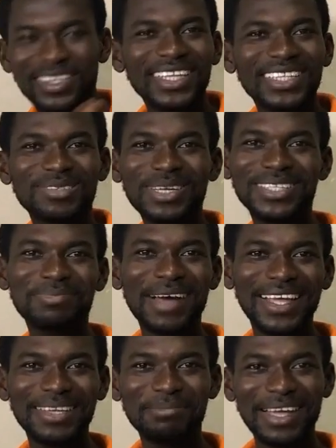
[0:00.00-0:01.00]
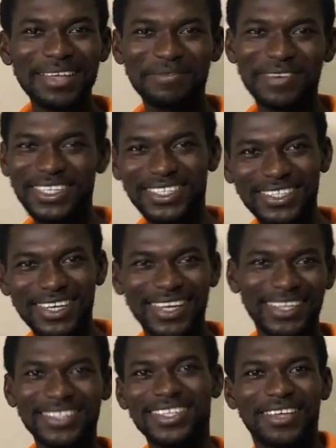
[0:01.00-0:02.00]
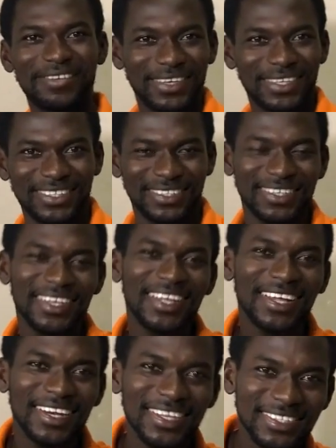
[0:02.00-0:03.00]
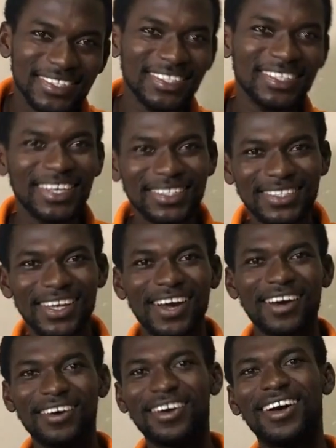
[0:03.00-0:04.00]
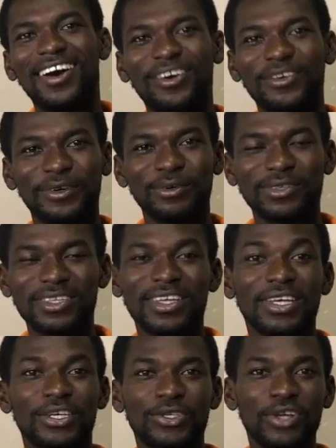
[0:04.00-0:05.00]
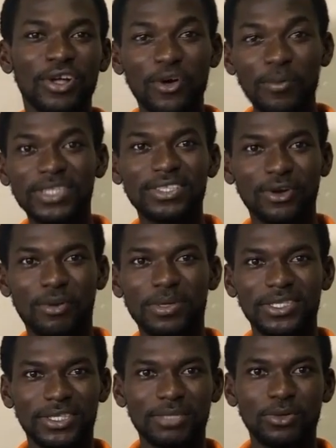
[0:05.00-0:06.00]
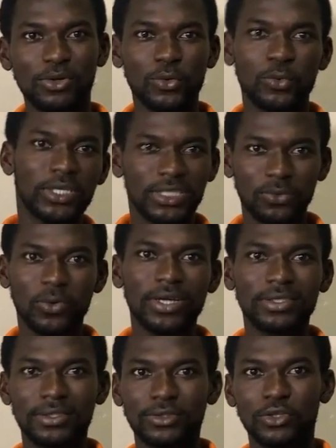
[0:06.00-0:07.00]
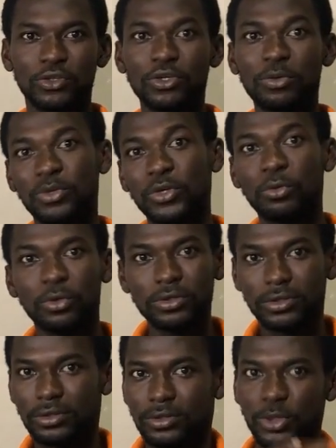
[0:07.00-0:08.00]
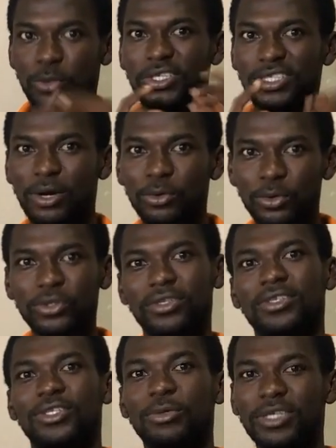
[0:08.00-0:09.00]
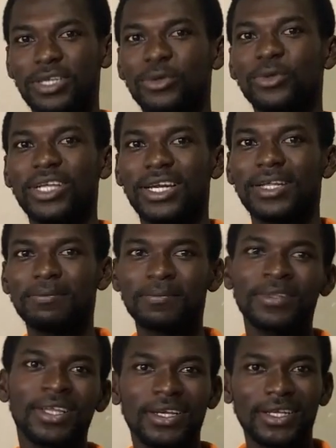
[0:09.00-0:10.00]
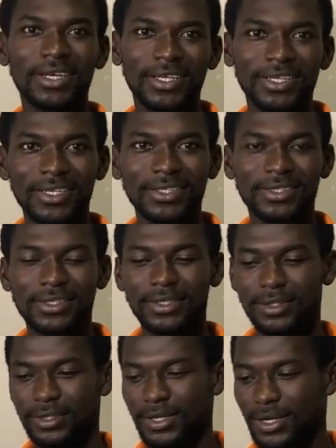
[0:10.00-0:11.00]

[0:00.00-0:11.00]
it's my version against her version. Let's see how it goes. You can comment in the comment section below which one you would download, and then let's see.